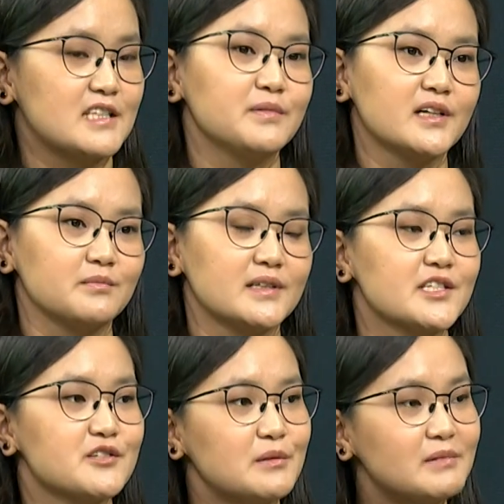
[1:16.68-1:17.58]
become
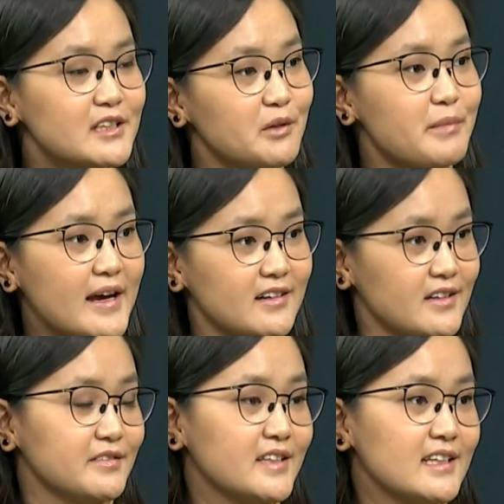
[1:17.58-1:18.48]
extremely
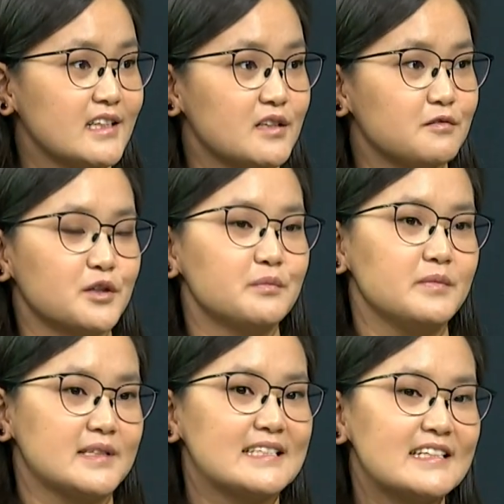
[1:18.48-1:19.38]
competitive for
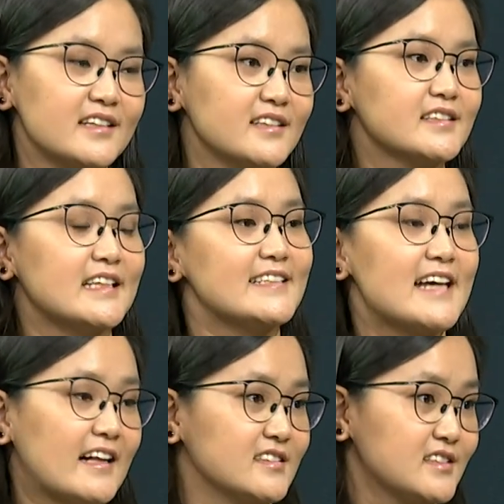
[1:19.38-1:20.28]
skilled and
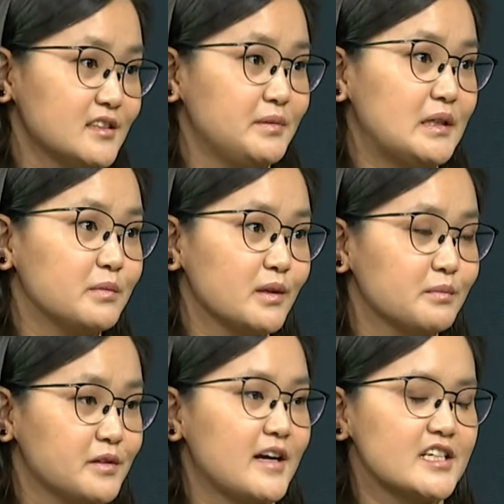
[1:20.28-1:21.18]
talented people,
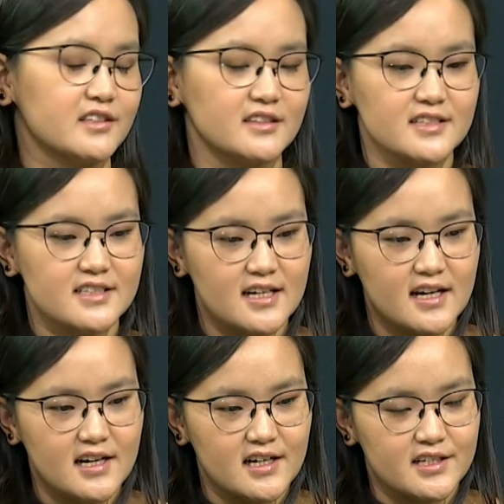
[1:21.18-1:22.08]
professionals.
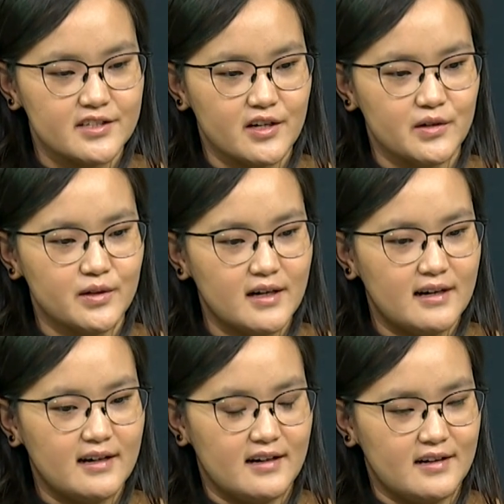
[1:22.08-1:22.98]
So
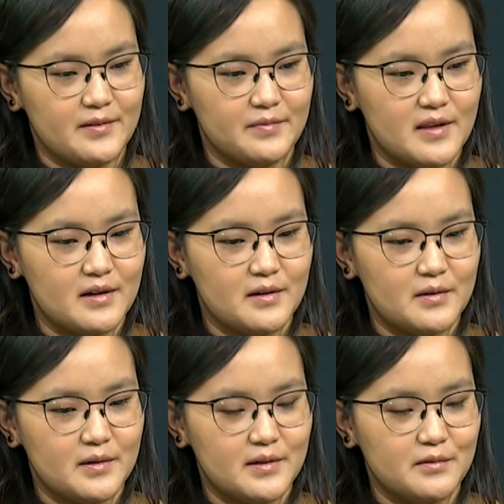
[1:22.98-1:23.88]
from
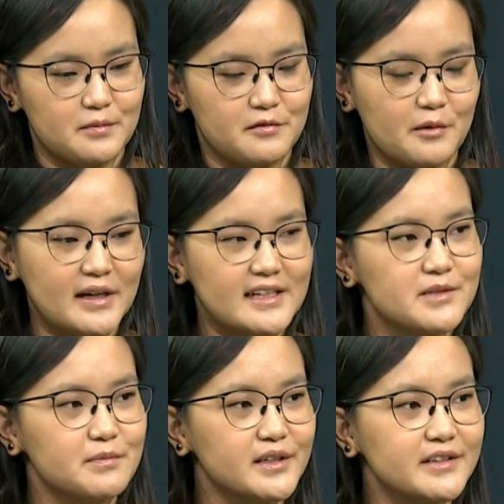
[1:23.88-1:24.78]
my
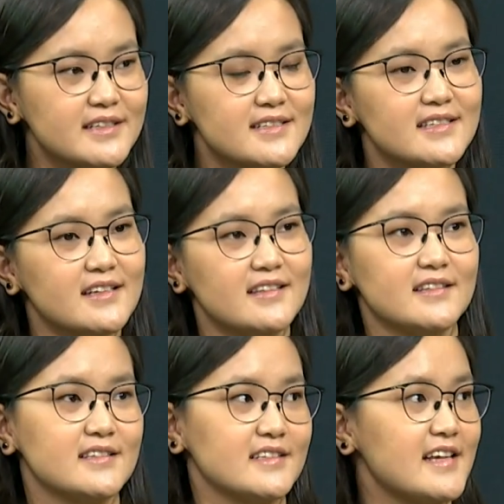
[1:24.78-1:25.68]
experience in
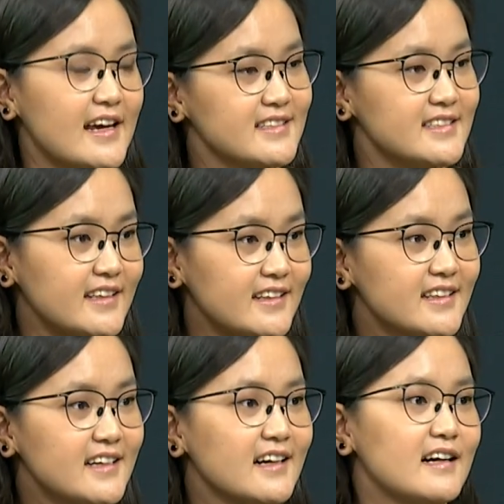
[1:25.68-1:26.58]
the tech scene,
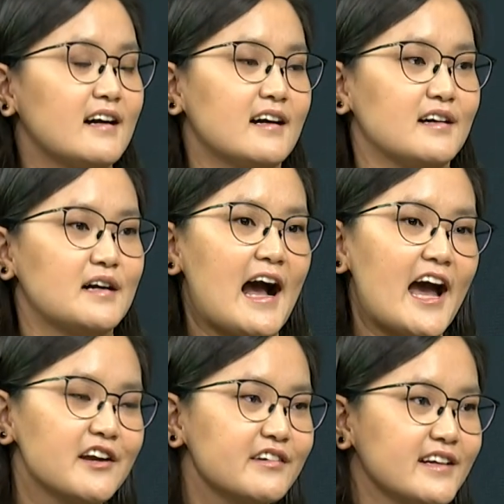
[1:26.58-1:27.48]

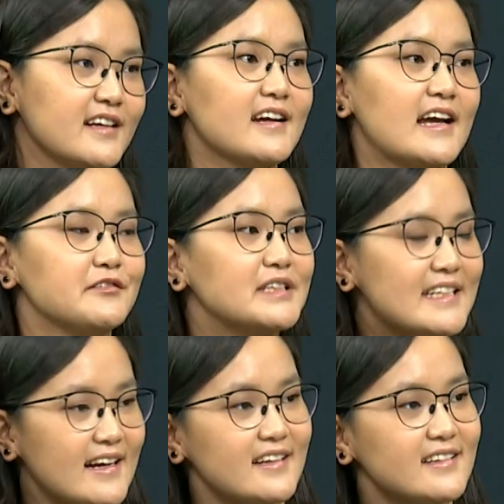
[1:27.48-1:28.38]
hiring and
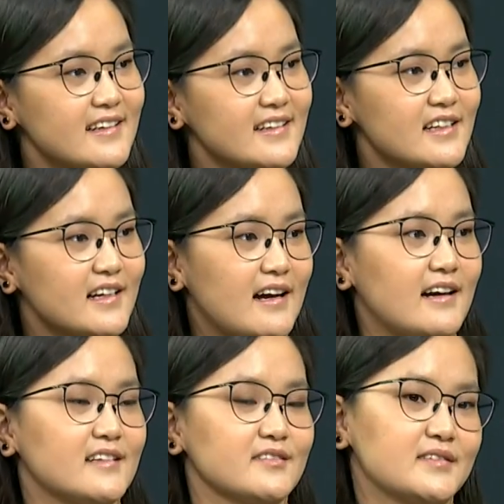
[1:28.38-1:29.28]
retaining
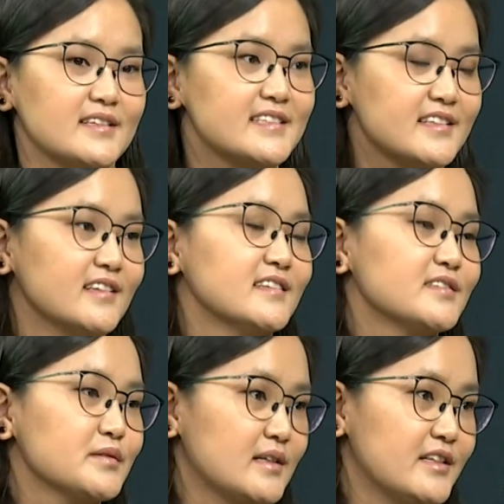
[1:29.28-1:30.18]
skilled
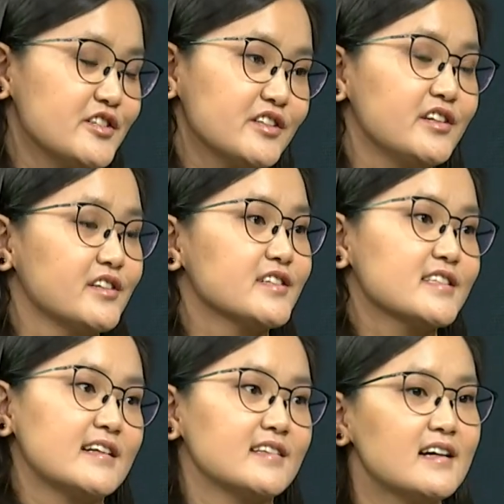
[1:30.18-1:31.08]
engineers
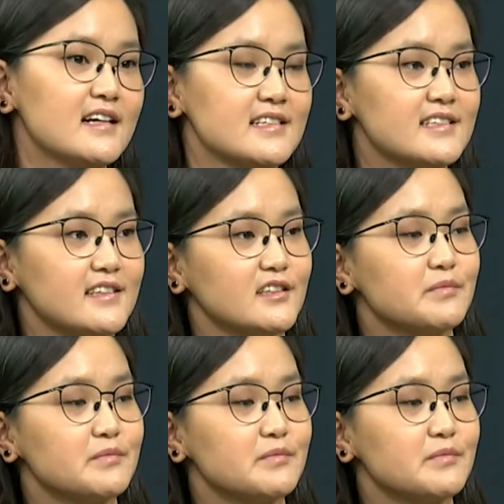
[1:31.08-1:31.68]
and skilled